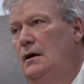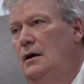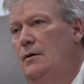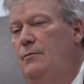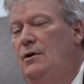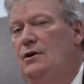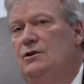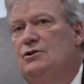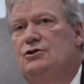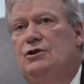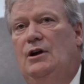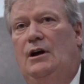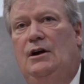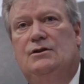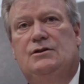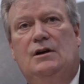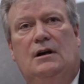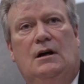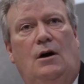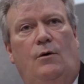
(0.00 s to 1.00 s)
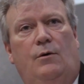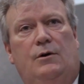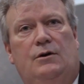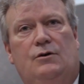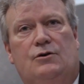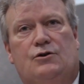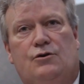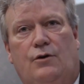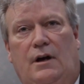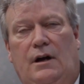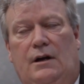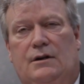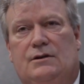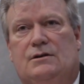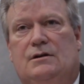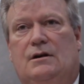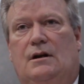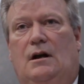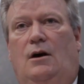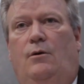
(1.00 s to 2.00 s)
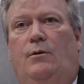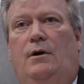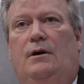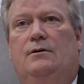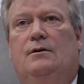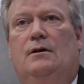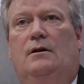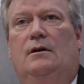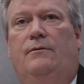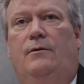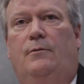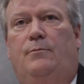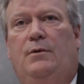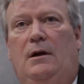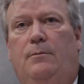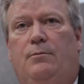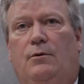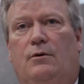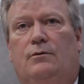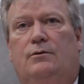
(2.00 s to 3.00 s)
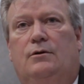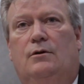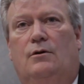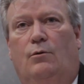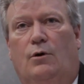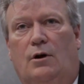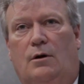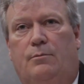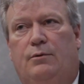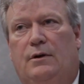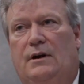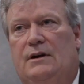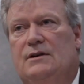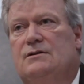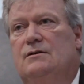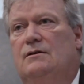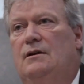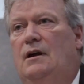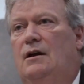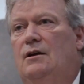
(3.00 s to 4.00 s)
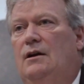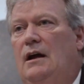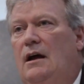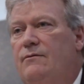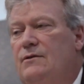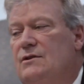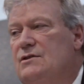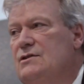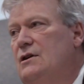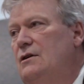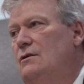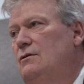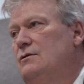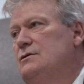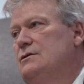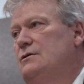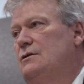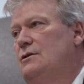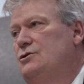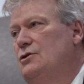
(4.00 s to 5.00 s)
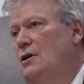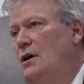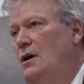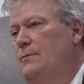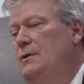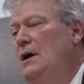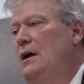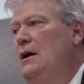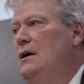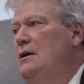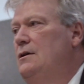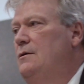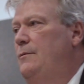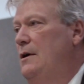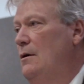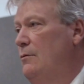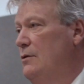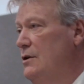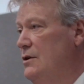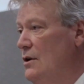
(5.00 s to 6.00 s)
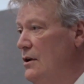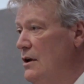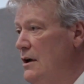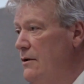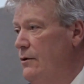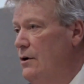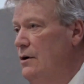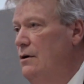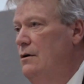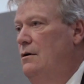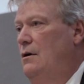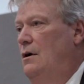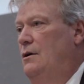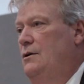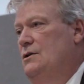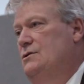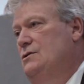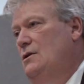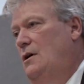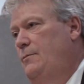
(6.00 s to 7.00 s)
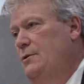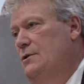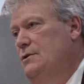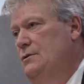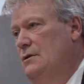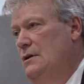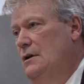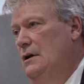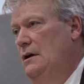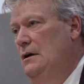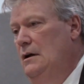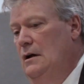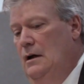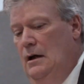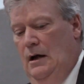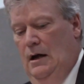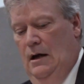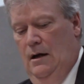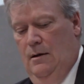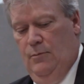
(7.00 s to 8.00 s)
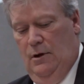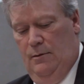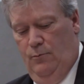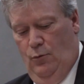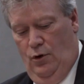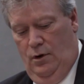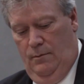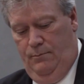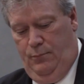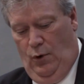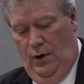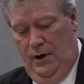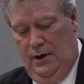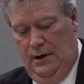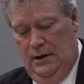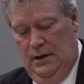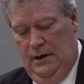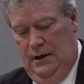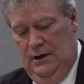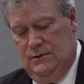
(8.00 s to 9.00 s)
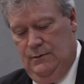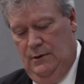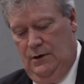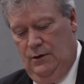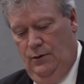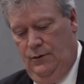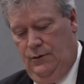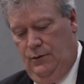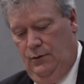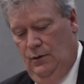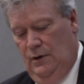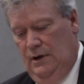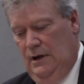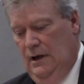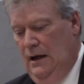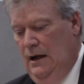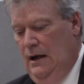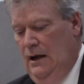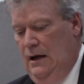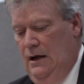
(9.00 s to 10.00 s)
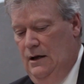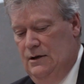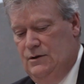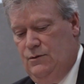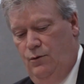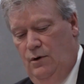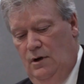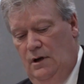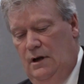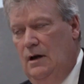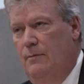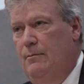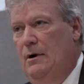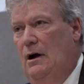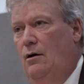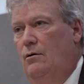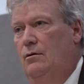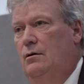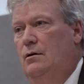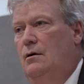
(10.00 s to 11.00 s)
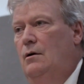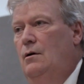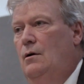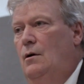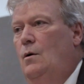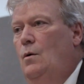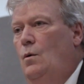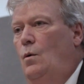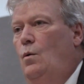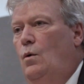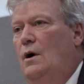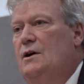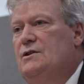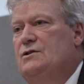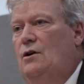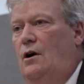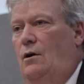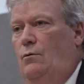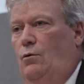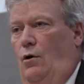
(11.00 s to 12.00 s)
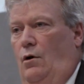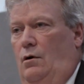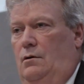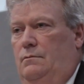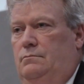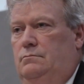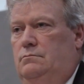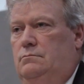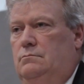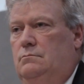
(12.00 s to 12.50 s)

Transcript: It means changing how we do trades and how we deliver people to the workplace so they can have the skills and the job to be able to deliver on this opportunity. But more importantly, as we go through it, it's really about what's our role.